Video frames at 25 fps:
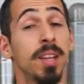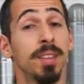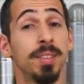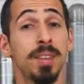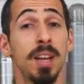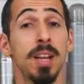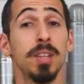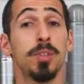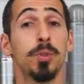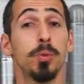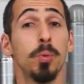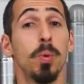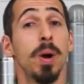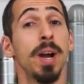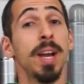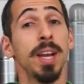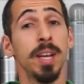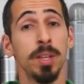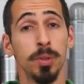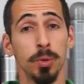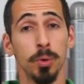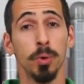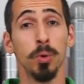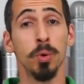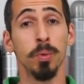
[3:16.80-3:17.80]
That's why
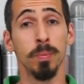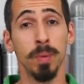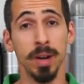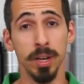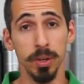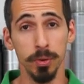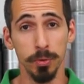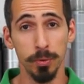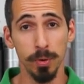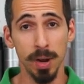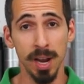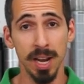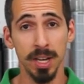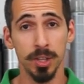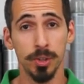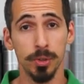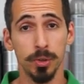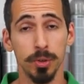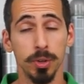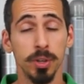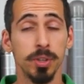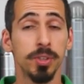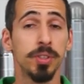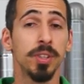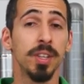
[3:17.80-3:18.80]
enduro
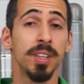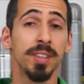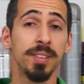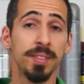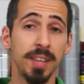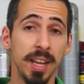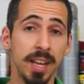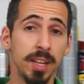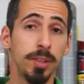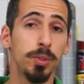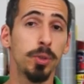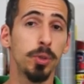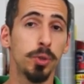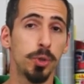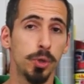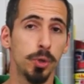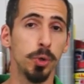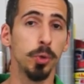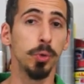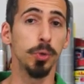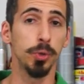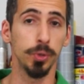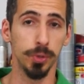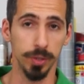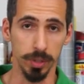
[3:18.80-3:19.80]
manufacturers tend to
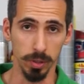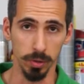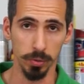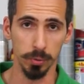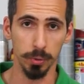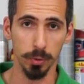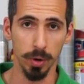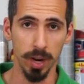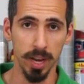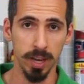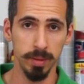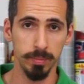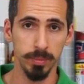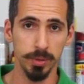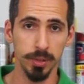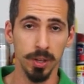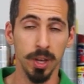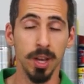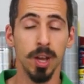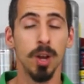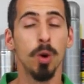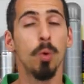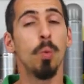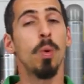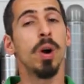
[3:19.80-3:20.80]
choose steel frames,
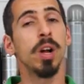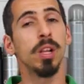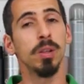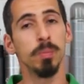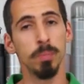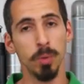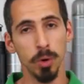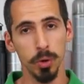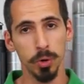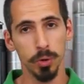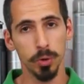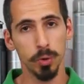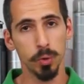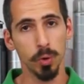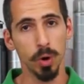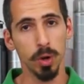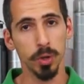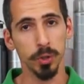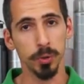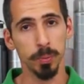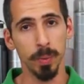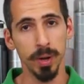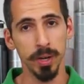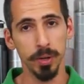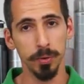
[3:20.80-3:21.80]
while
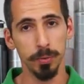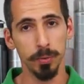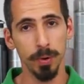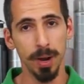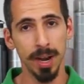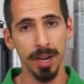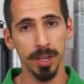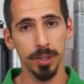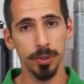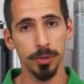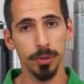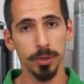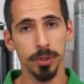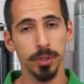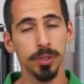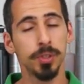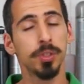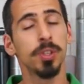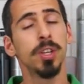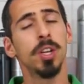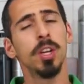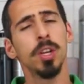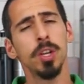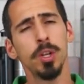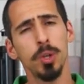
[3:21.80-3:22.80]
motocross manufacturers
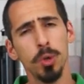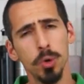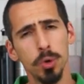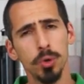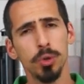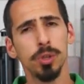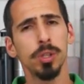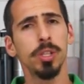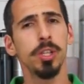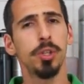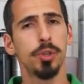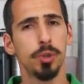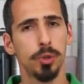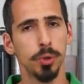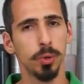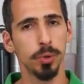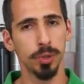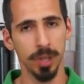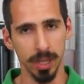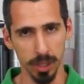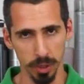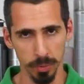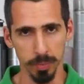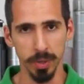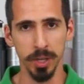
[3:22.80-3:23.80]
usually choose
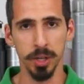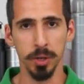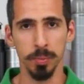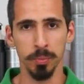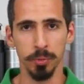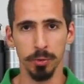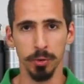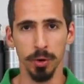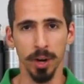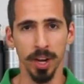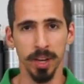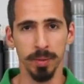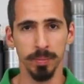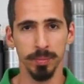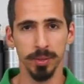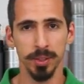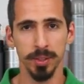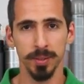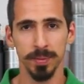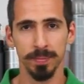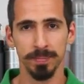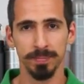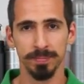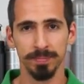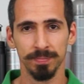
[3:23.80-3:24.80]
aluminium frames.
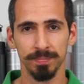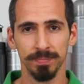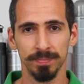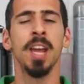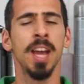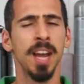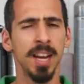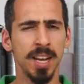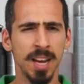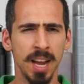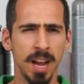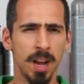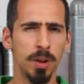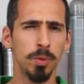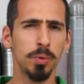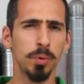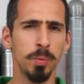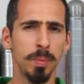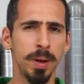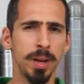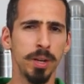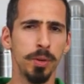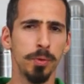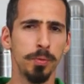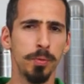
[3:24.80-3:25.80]
And how do
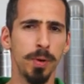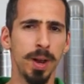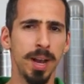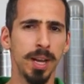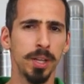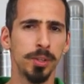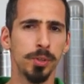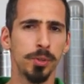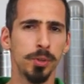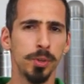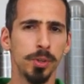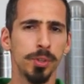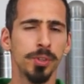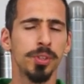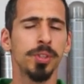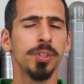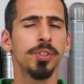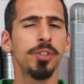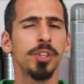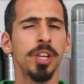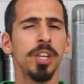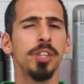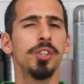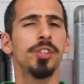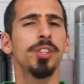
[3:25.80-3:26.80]
manufacturers
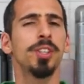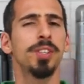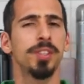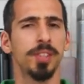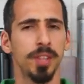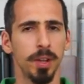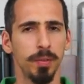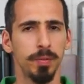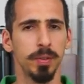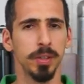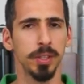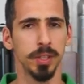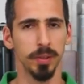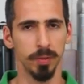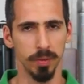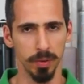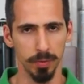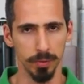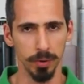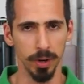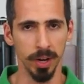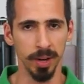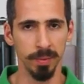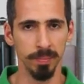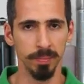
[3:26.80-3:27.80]
change the stiffness of a
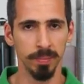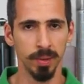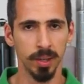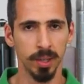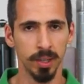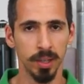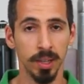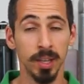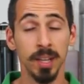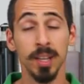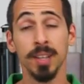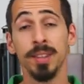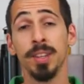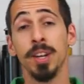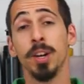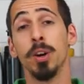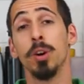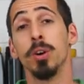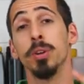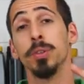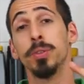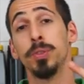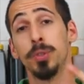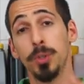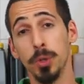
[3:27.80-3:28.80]
frame? There
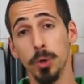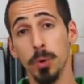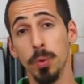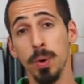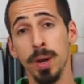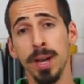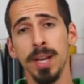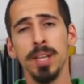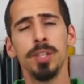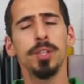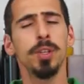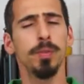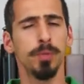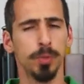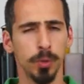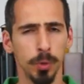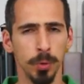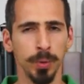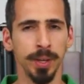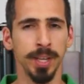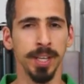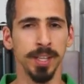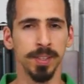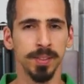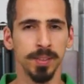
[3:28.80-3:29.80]
are two ways of
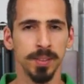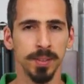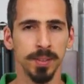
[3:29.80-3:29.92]
doing it.